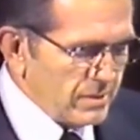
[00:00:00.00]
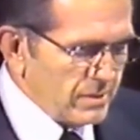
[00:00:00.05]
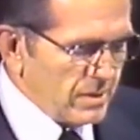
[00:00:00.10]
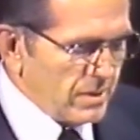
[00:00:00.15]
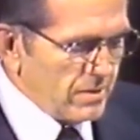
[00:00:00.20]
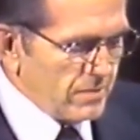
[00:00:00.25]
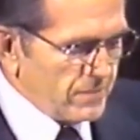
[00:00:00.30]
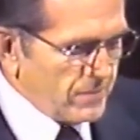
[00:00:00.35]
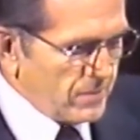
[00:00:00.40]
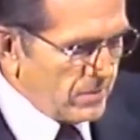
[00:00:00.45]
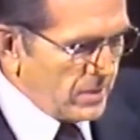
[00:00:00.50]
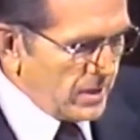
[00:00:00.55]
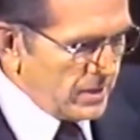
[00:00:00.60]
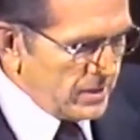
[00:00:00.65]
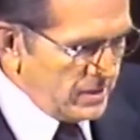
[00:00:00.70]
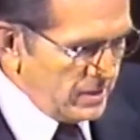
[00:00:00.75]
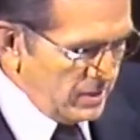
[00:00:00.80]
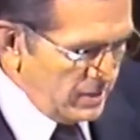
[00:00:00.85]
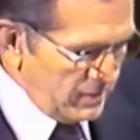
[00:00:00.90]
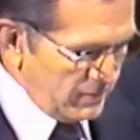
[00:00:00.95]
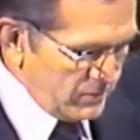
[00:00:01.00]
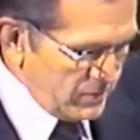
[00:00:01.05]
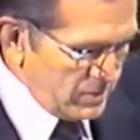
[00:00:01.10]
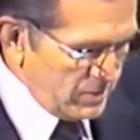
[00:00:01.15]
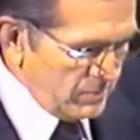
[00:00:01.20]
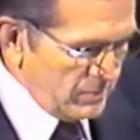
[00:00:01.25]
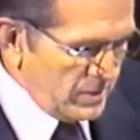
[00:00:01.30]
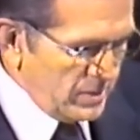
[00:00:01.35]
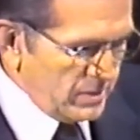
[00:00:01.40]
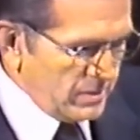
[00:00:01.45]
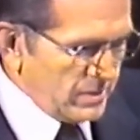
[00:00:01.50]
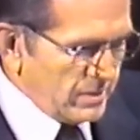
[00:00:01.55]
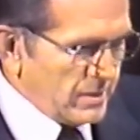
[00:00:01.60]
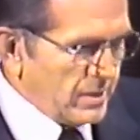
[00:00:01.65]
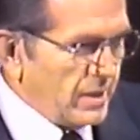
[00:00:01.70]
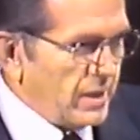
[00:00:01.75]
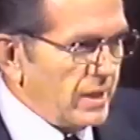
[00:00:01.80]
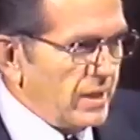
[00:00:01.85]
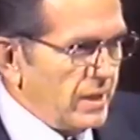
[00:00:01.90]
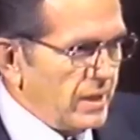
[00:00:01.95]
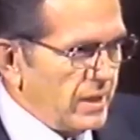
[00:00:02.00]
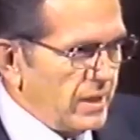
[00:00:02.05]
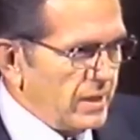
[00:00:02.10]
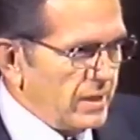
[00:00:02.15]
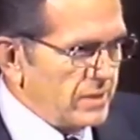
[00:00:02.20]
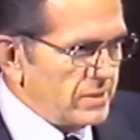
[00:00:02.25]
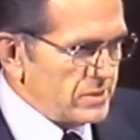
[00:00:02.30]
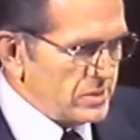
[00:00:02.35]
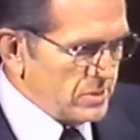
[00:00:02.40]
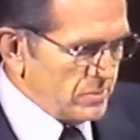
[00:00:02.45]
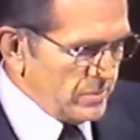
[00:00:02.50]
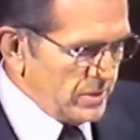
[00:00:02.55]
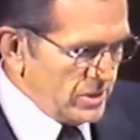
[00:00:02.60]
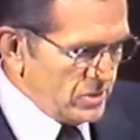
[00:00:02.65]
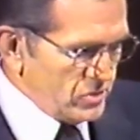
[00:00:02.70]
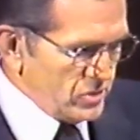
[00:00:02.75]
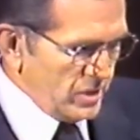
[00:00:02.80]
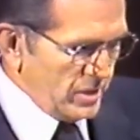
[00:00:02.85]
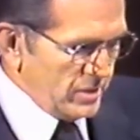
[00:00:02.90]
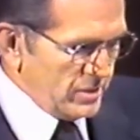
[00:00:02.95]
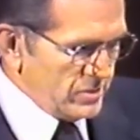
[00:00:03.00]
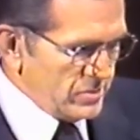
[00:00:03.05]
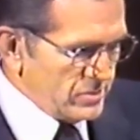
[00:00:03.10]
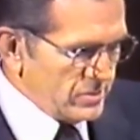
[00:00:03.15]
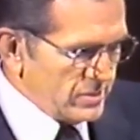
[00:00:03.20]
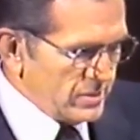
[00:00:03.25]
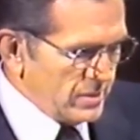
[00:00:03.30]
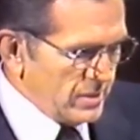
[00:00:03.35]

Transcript: therefore I deliver them into thy hands to be judged.